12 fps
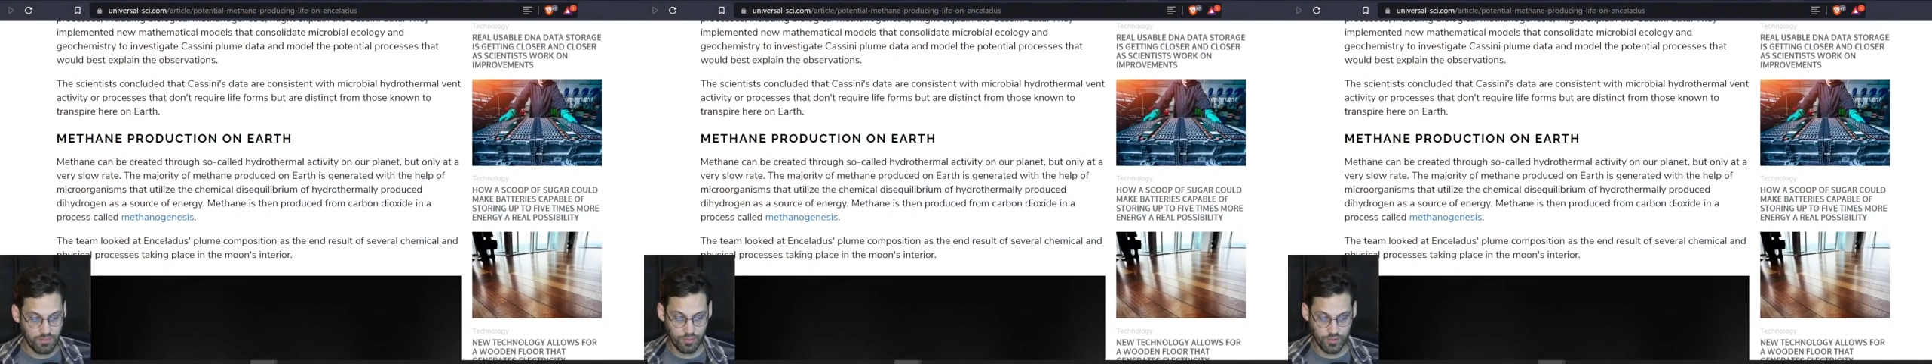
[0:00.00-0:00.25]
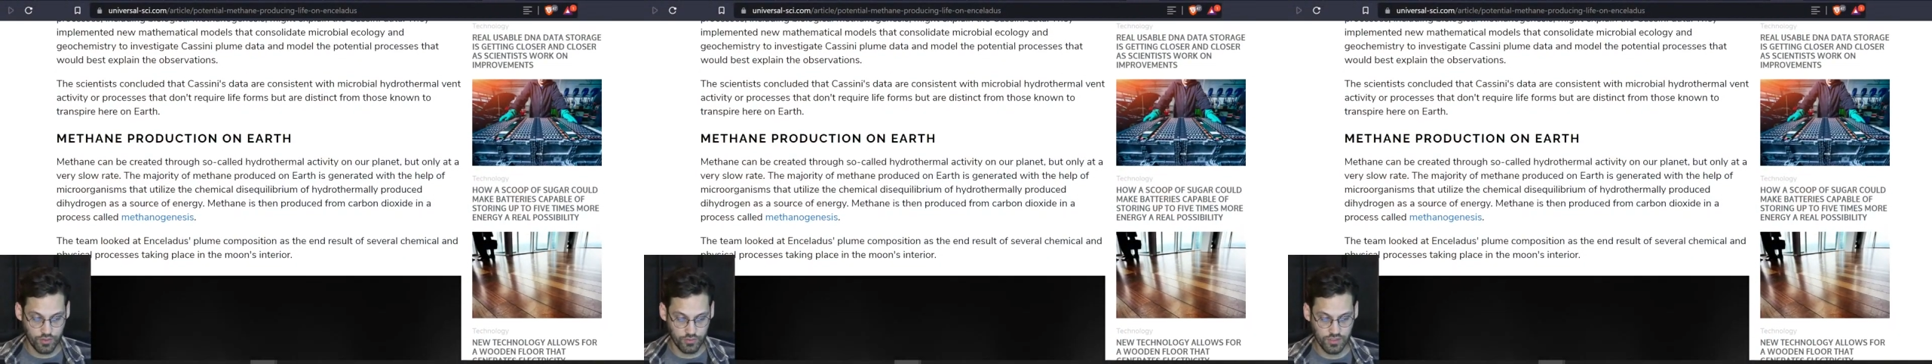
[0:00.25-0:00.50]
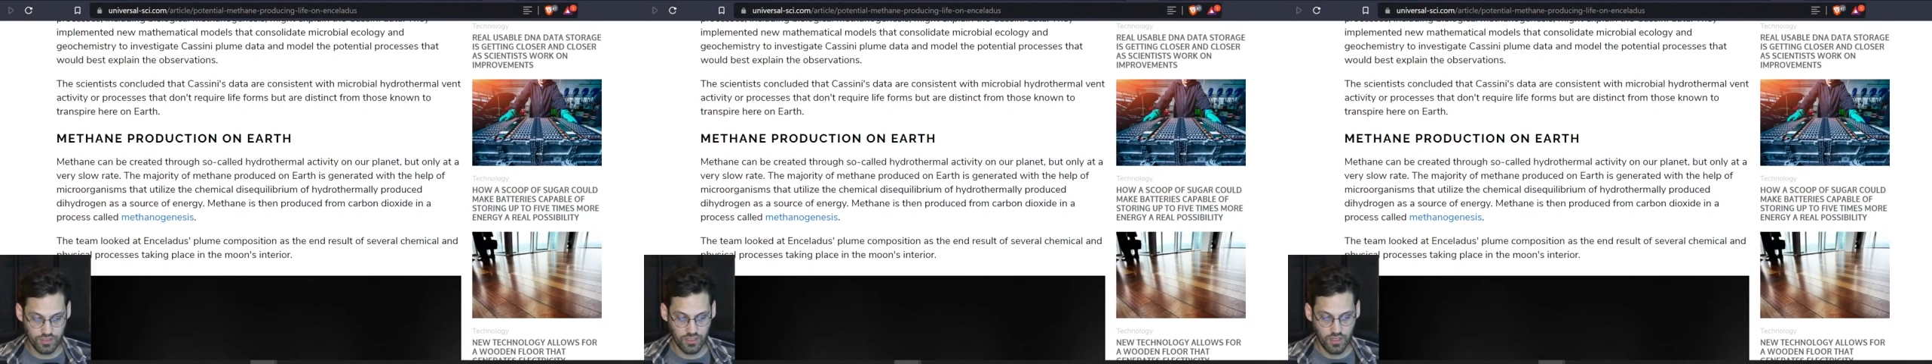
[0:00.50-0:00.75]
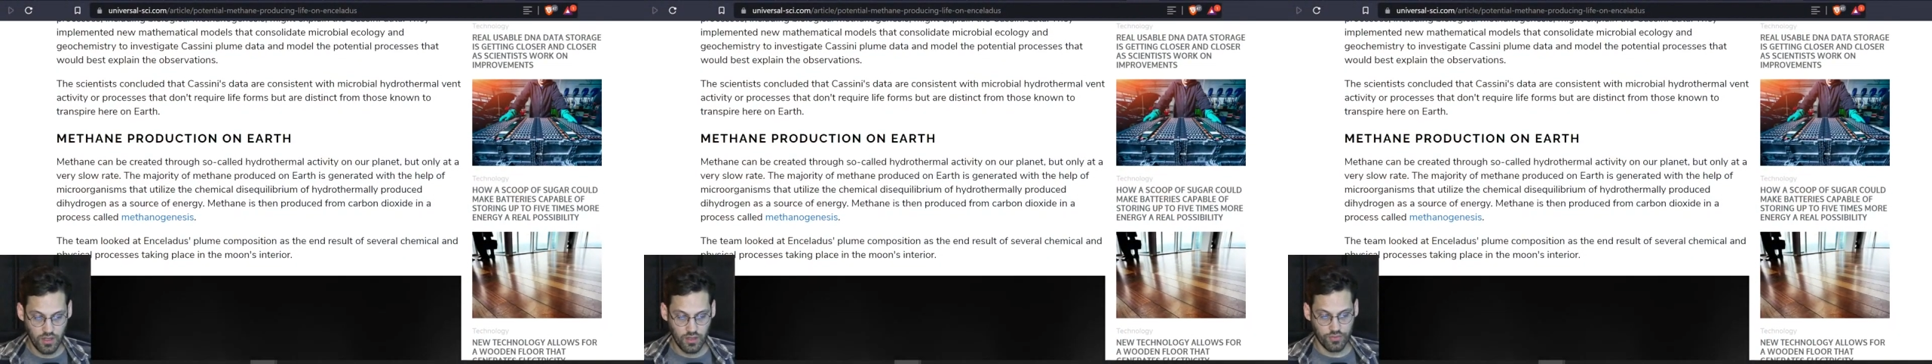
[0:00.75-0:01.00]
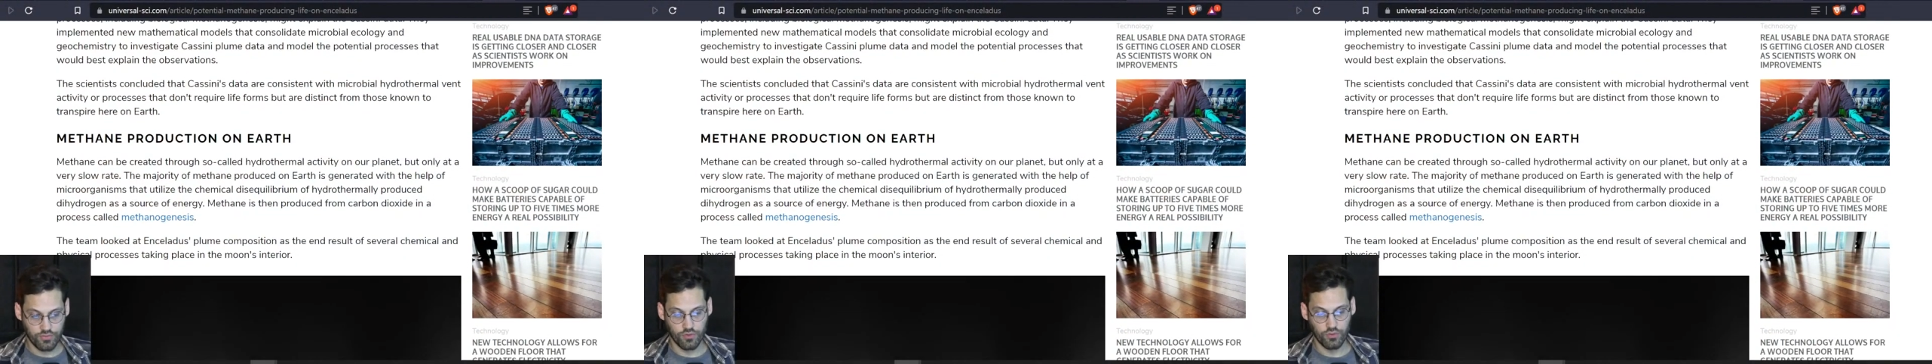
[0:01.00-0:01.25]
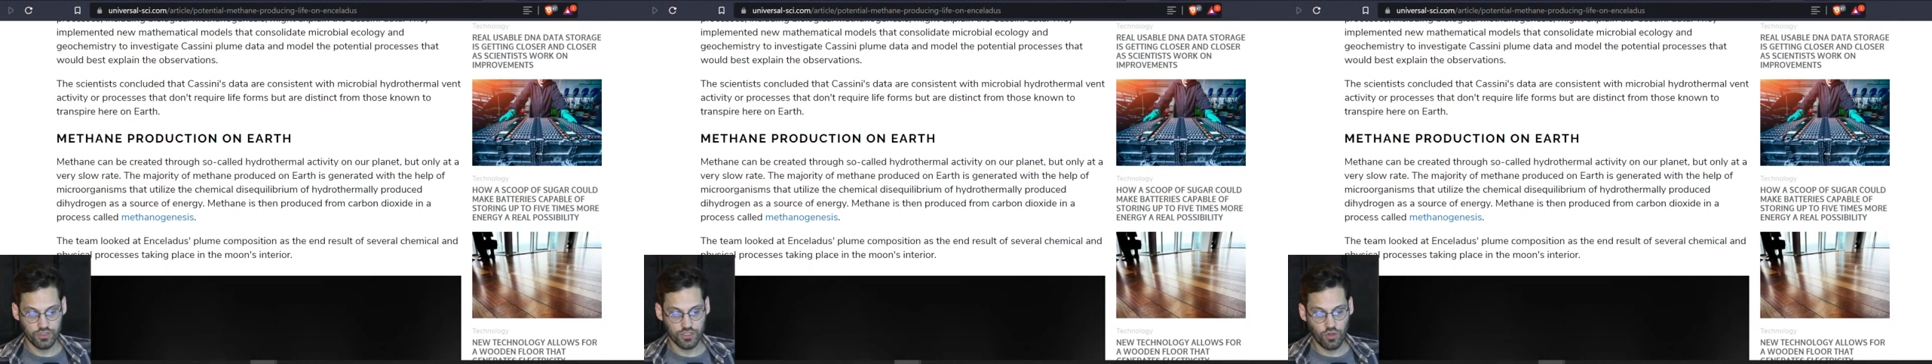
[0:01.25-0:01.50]
produced
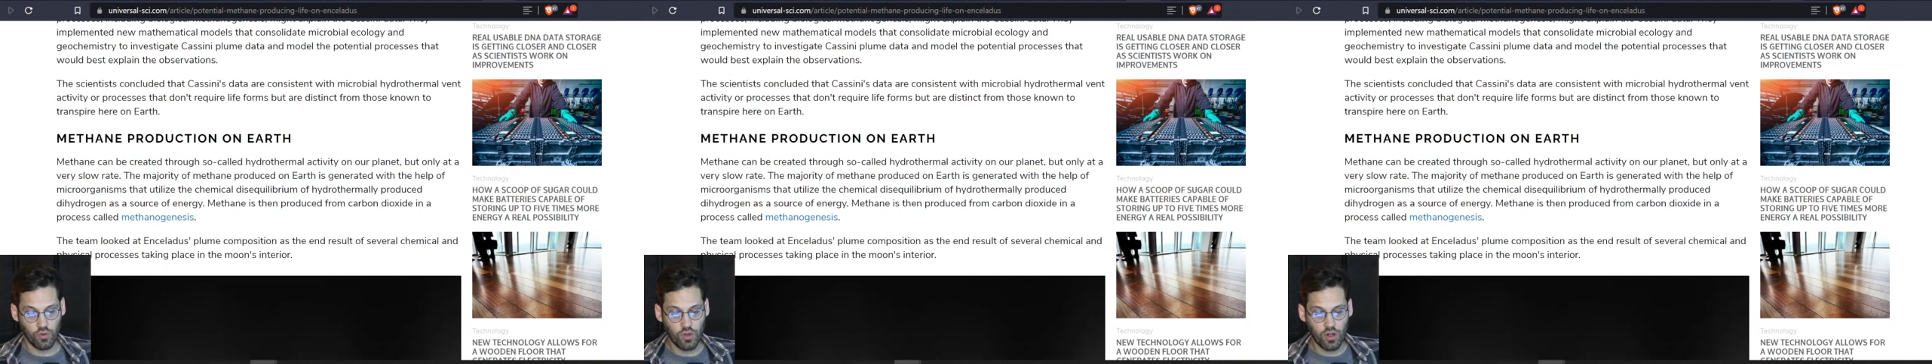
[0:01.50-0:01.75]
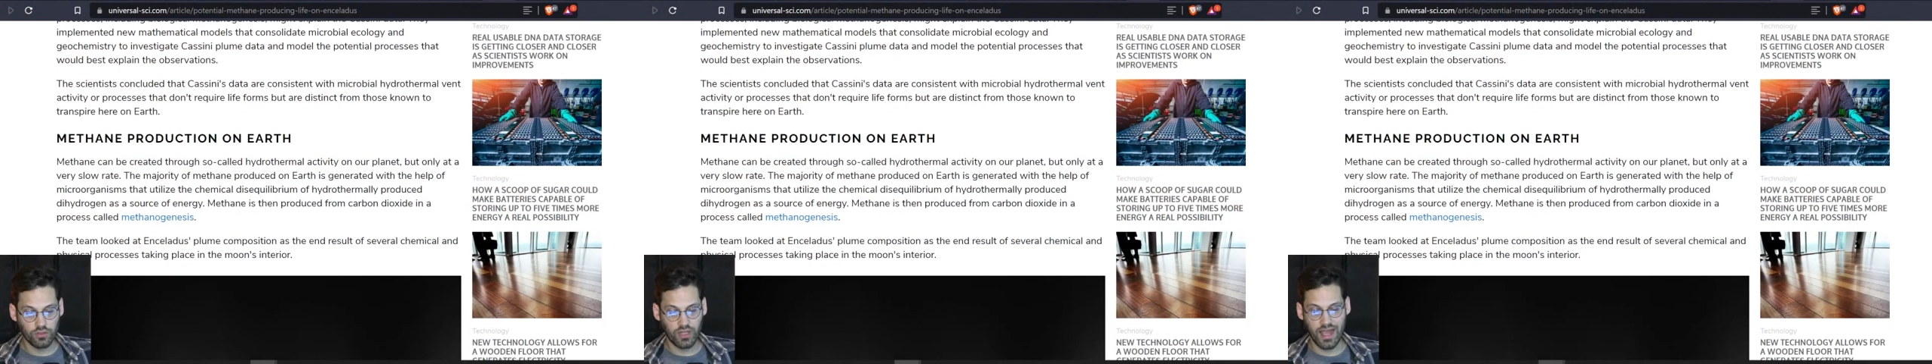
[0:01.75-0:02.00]
through so called